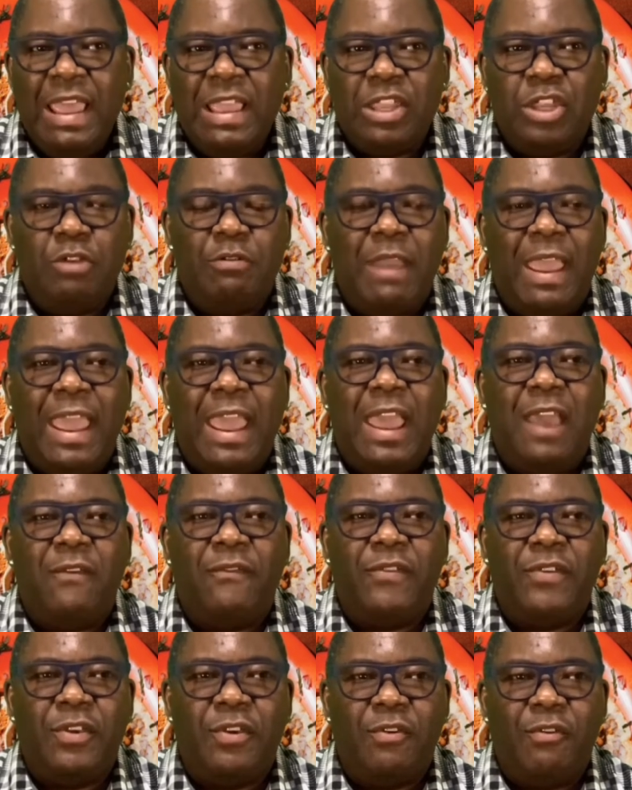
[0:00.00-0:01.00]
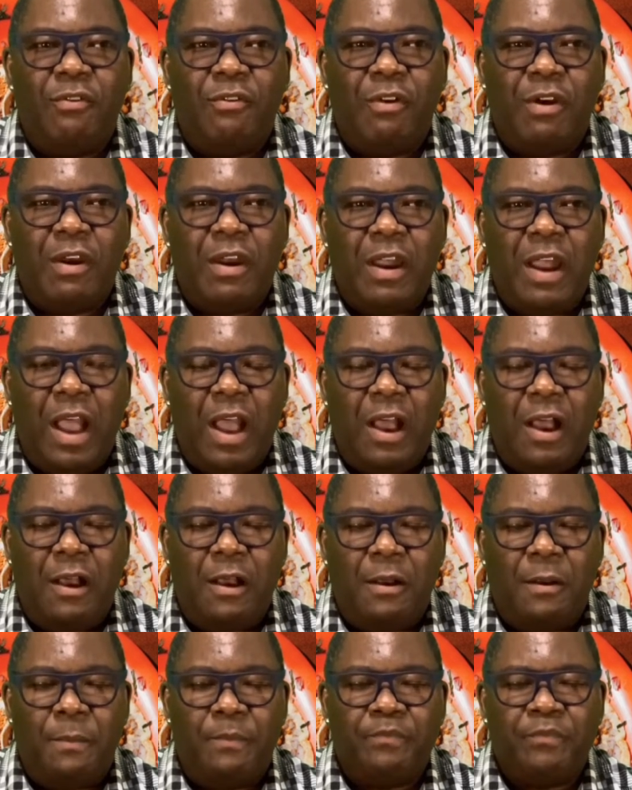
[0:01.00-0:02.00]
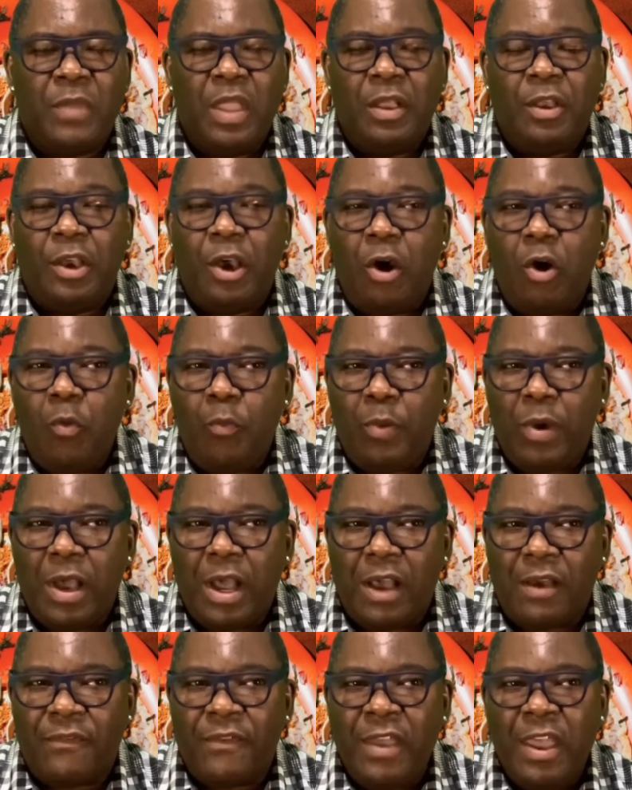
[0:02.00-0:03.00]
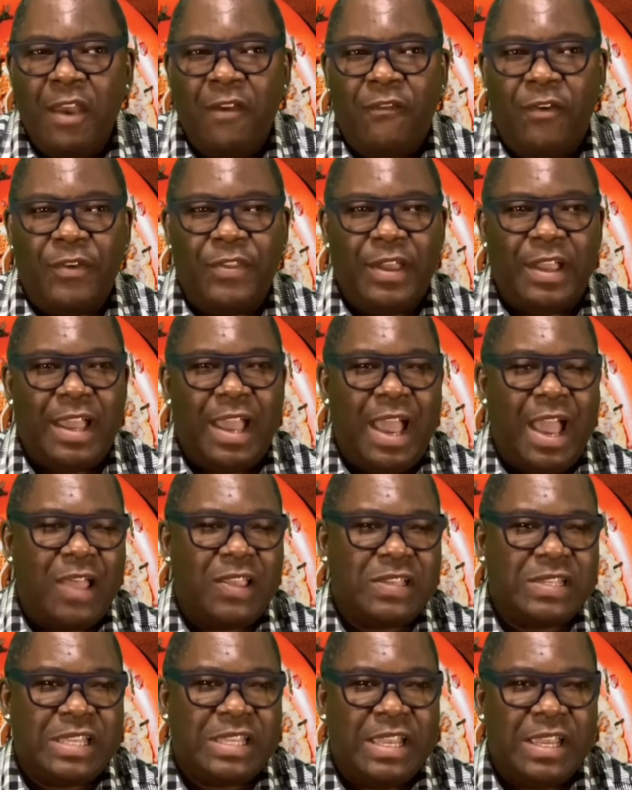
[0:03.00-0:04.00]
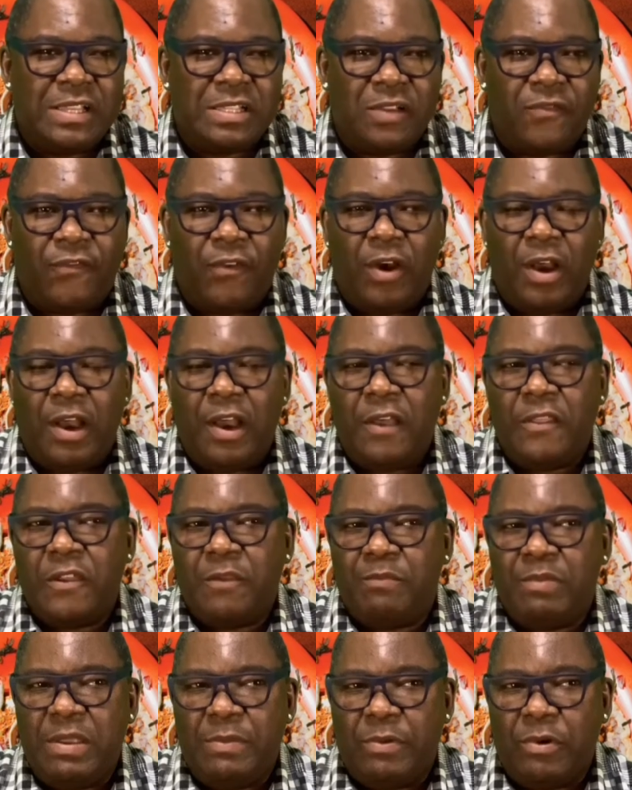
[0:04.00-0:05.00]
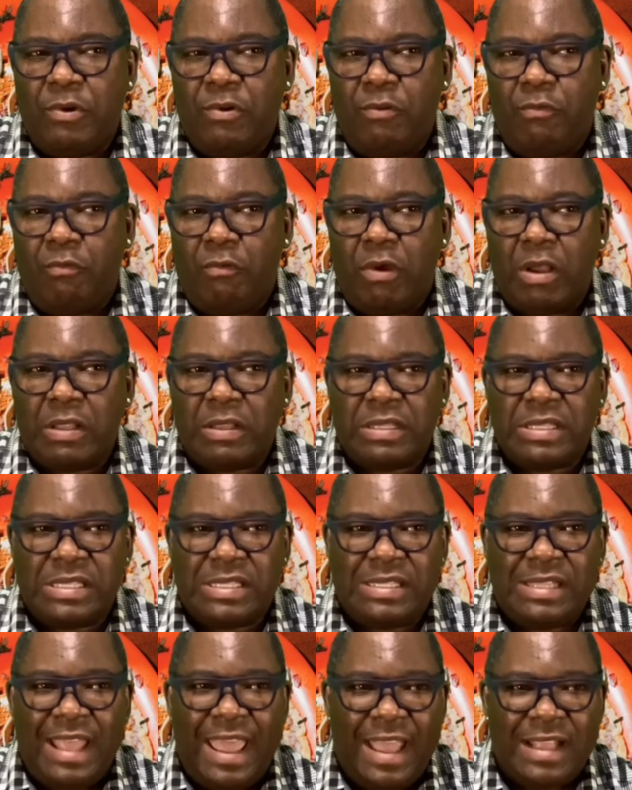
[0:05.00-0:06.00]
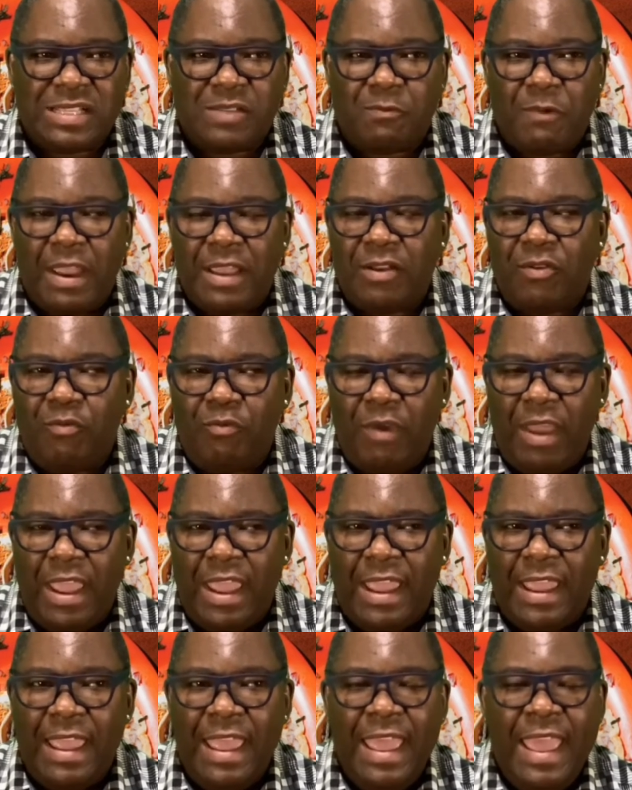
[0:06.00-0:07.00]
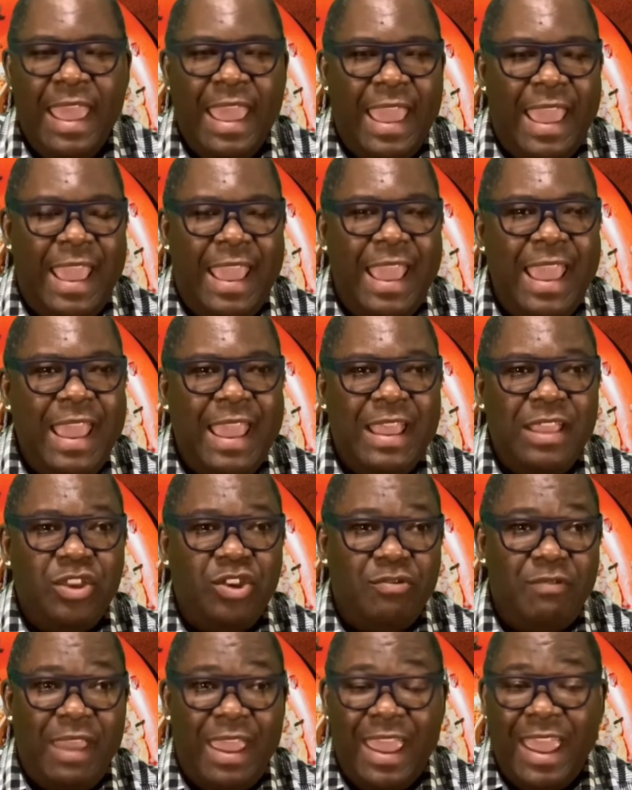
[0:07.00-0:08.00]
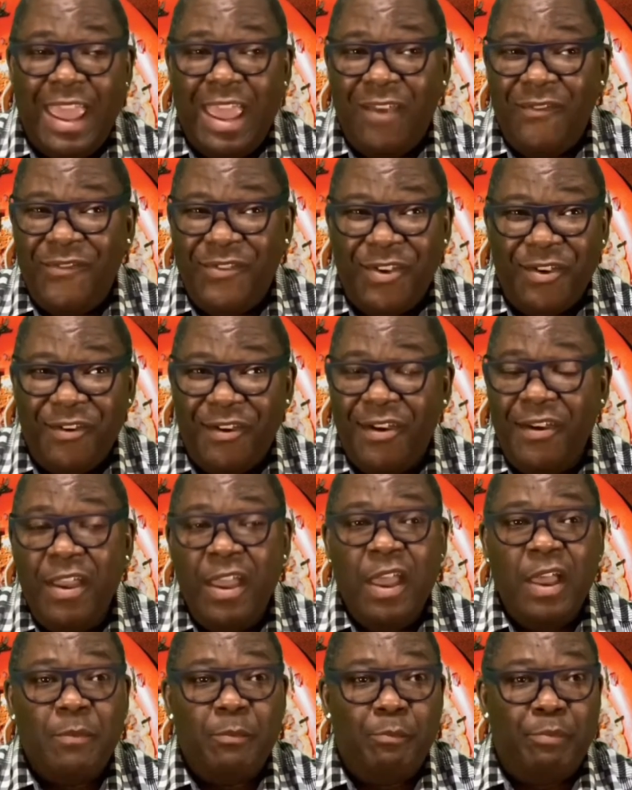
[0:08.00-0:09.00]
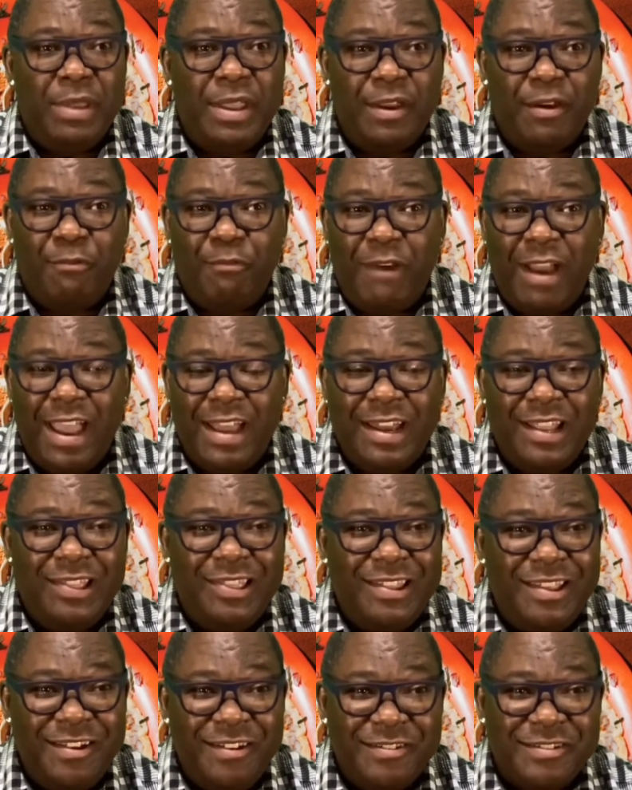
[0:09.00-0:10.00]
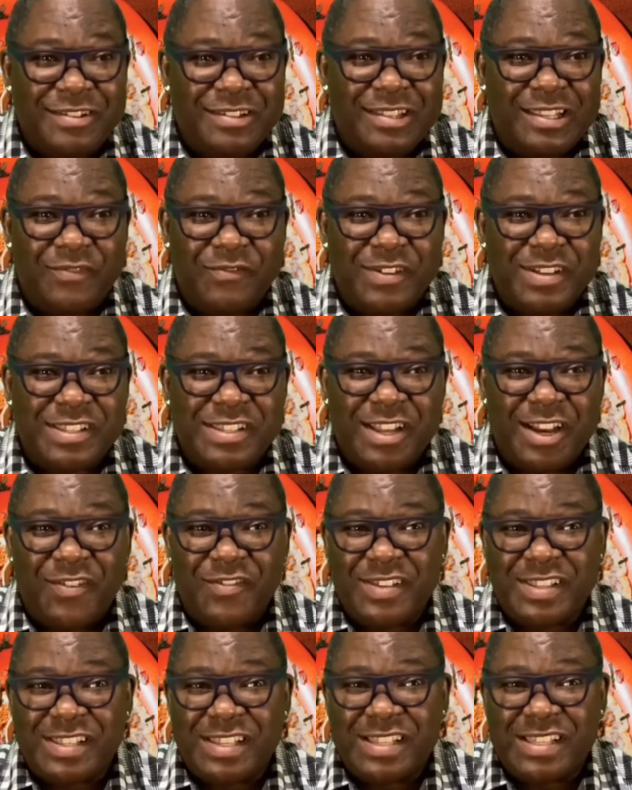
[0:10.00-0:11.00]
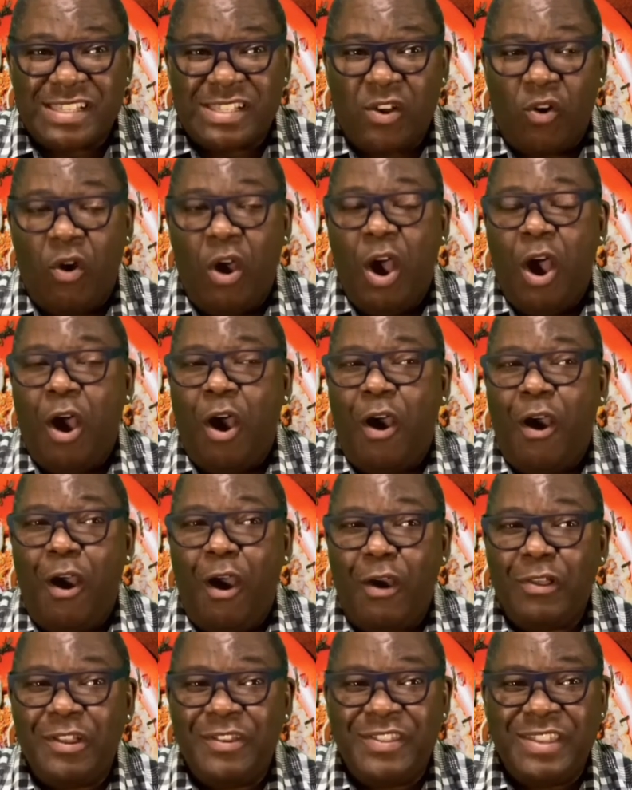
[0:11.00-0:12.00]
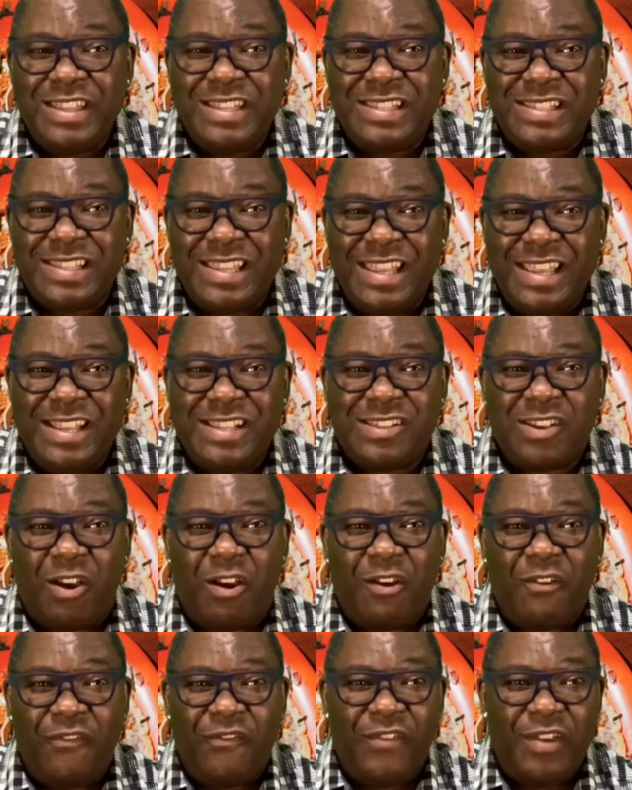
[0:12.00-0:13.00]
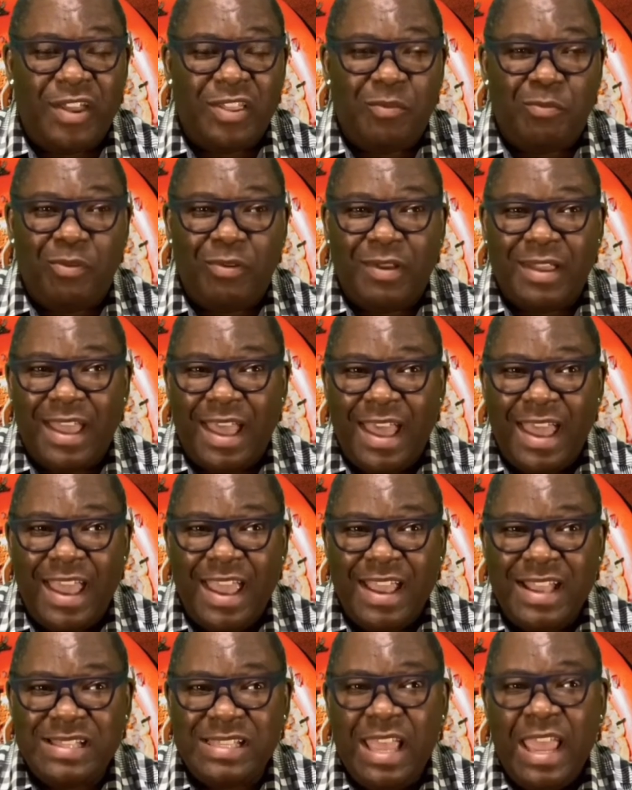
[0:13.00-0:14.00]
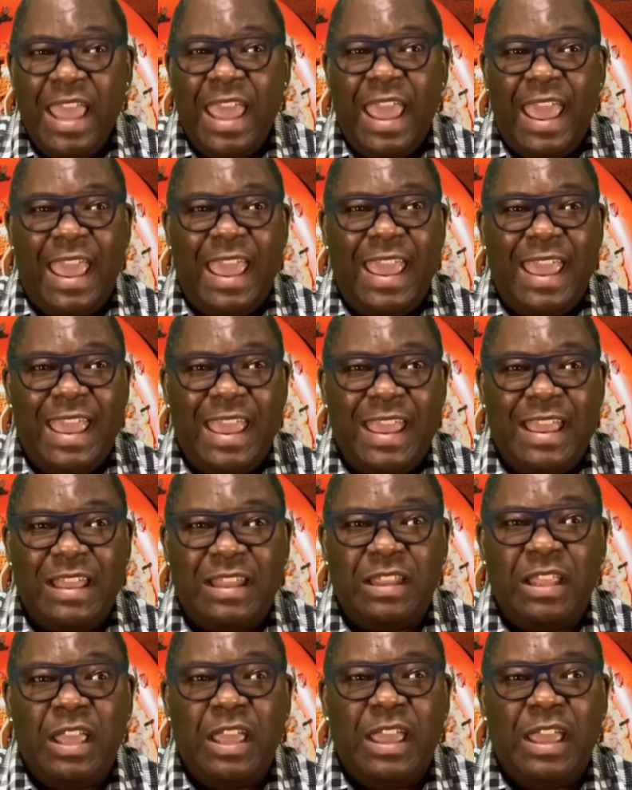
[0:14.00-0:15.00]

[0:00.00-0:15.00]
You have your um, GoPuff for the college kids or for other people who want snacks right away. And you have your beer, wine, and liquor delivery services. So all of these things are available, guys, and